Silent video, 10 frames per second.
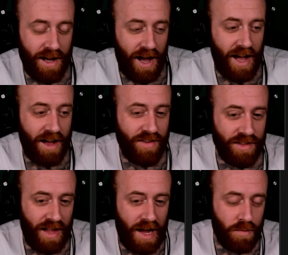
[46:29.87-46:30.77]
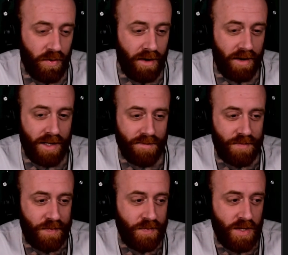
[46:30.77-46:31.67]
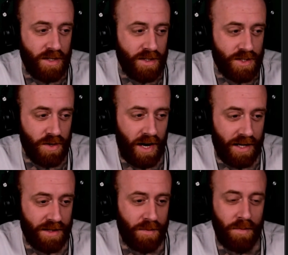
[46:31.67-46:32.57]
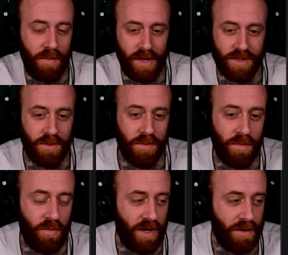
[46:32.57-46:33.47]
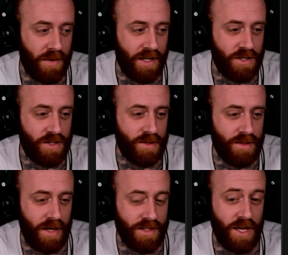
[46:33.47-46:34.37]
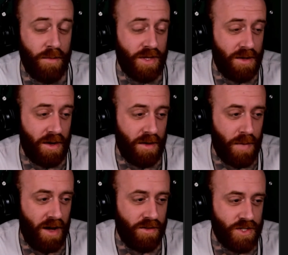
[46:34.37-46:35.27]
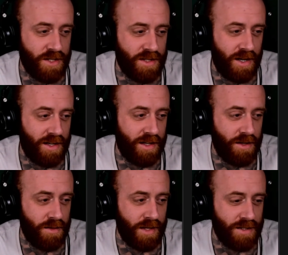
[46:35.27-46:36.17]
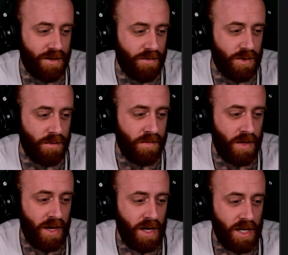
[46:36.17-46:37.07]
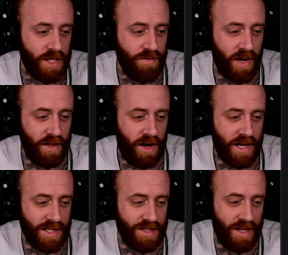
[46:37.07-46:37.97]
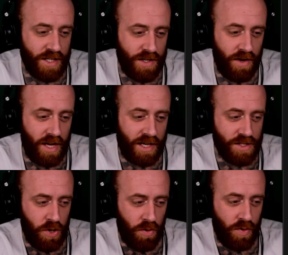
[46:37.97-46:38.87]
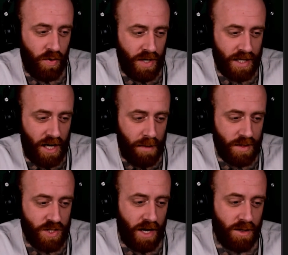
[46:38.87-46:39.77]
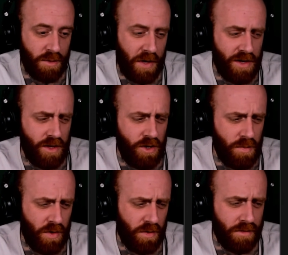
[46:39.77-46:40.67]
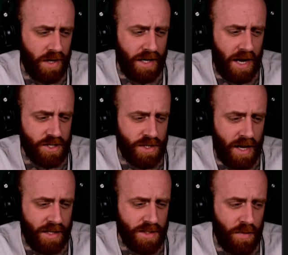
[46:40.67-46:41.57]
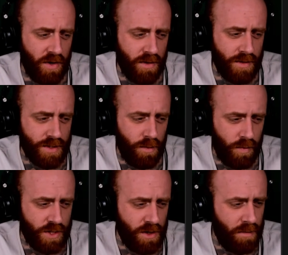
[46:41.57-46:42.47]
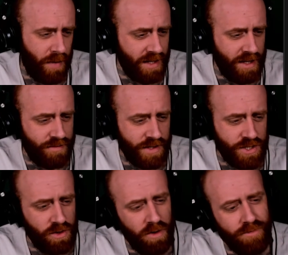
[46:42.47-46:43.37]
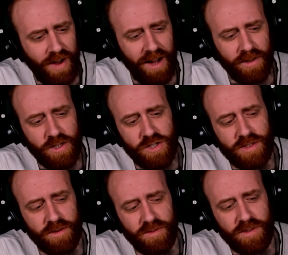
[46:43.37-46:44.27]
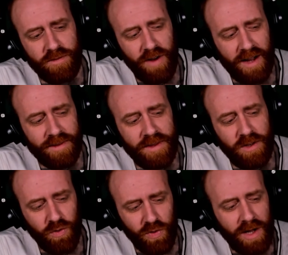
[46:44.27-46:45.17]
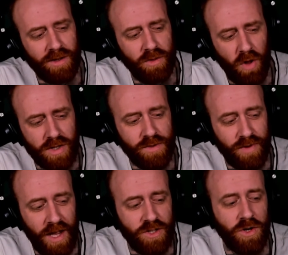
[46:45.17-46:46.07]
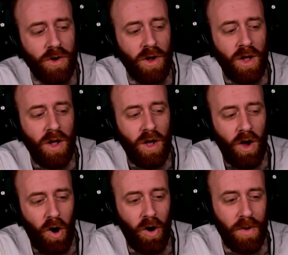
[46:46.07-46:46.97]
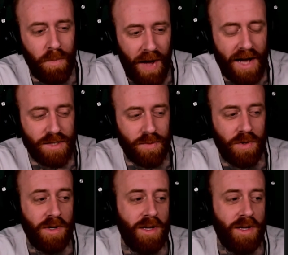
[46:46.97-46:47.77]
I have a library, so I can make some recommendations. And same with the apologists. I could get you that stuff too. Divine law is necessary and eternal. It cannot be changed by any human or divine action. Hence, miracles, which by definition are violations of divinely created laws of nature, are impossible.